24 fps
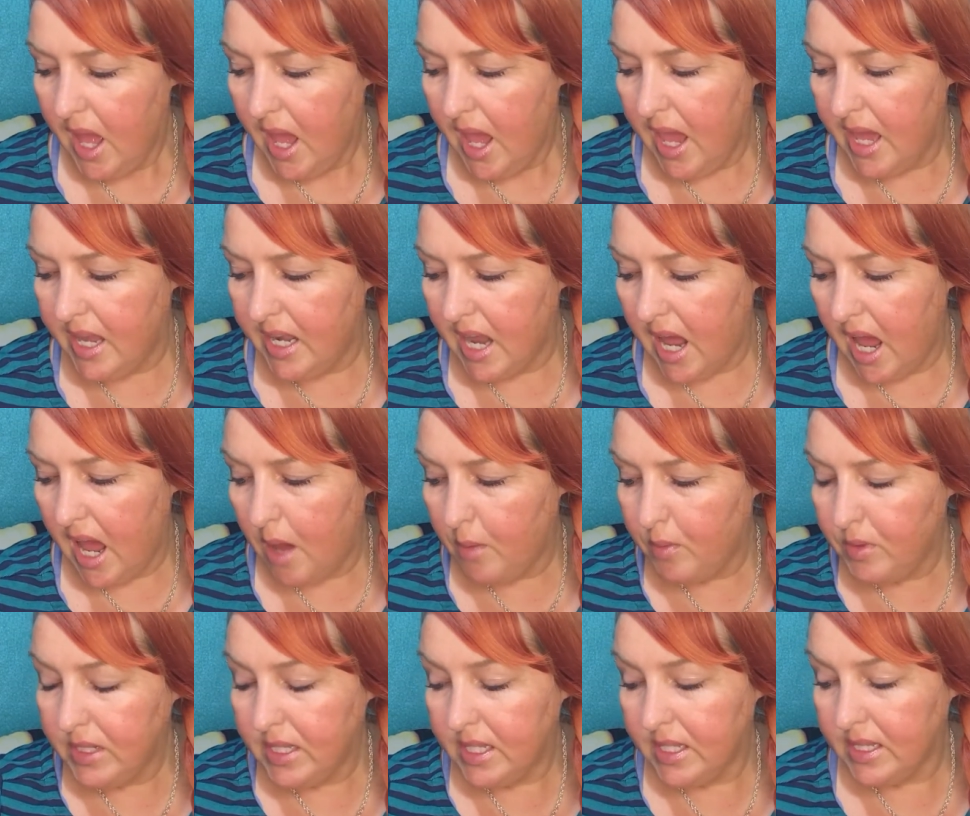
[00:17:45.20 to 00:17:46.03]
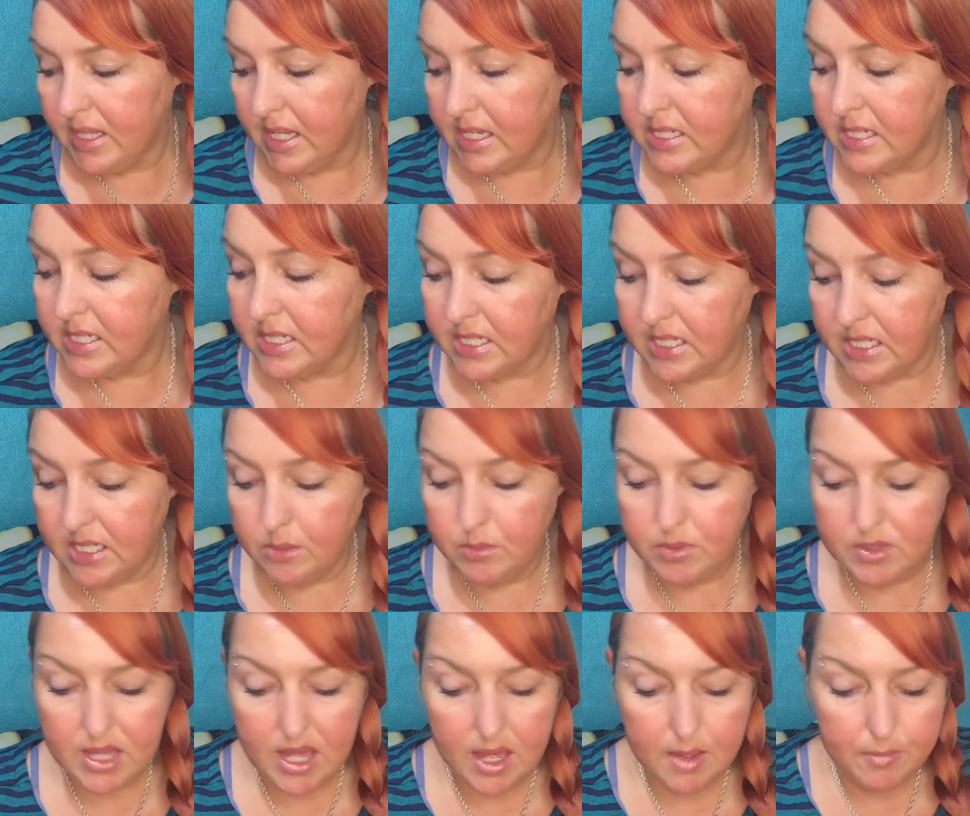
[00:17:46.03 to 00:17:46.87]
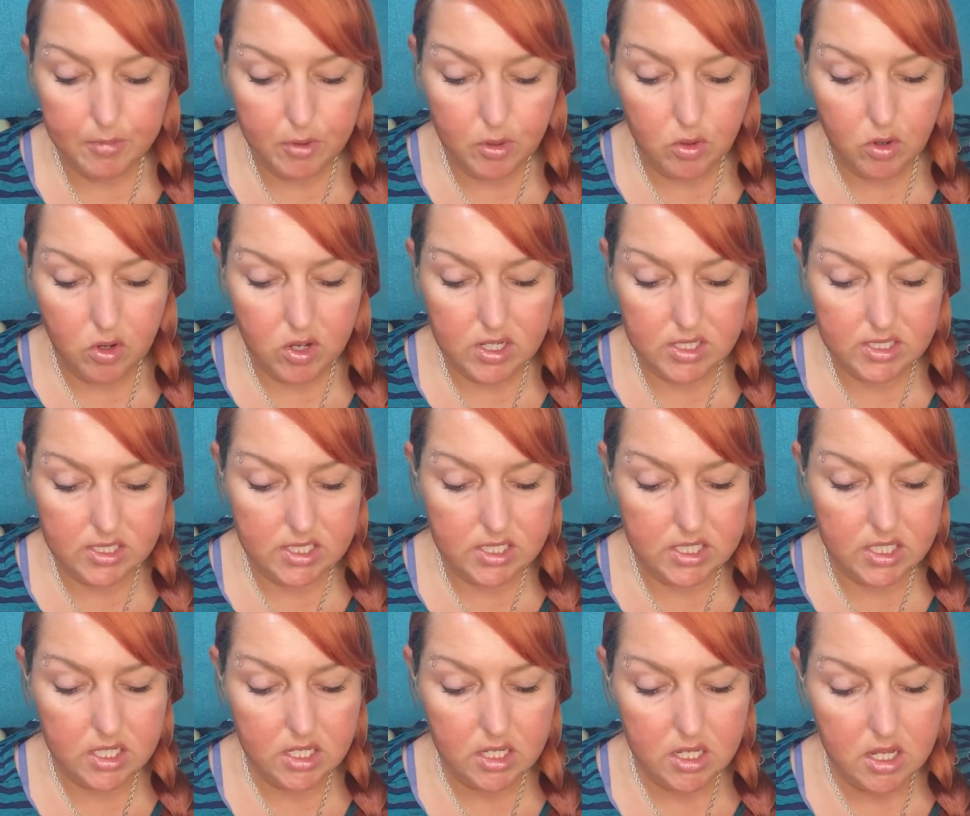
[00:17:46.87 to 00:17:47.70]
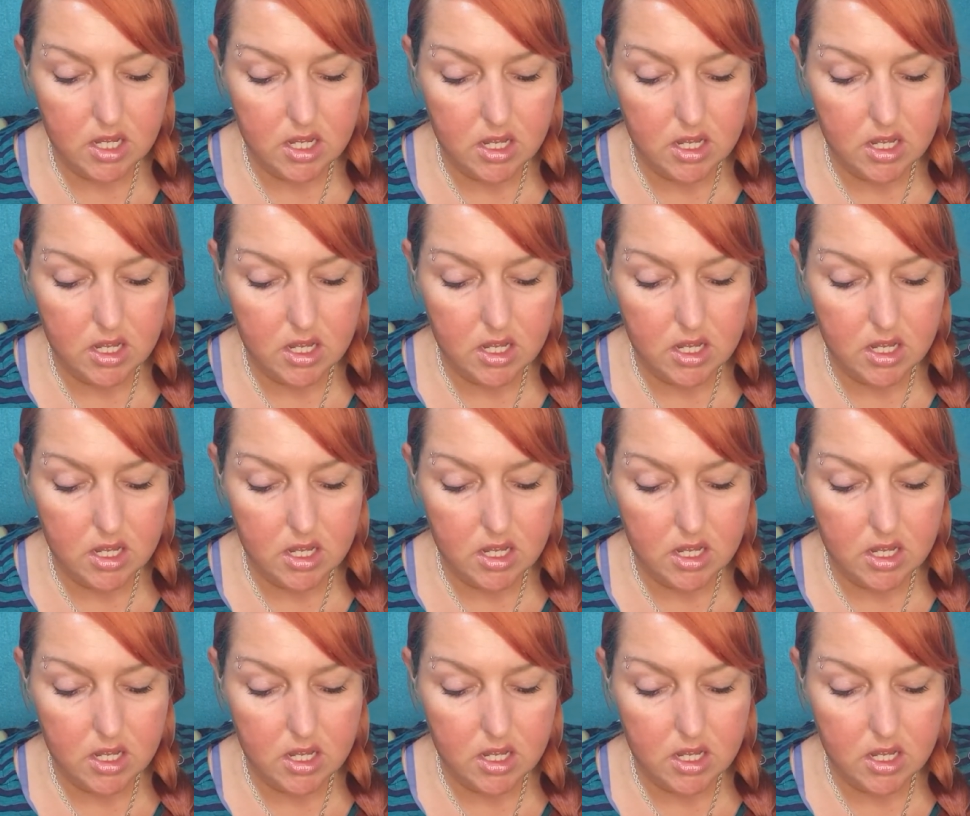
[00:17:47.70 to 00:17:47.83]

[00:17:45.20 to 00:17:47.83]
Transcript: And I would disagree with that because,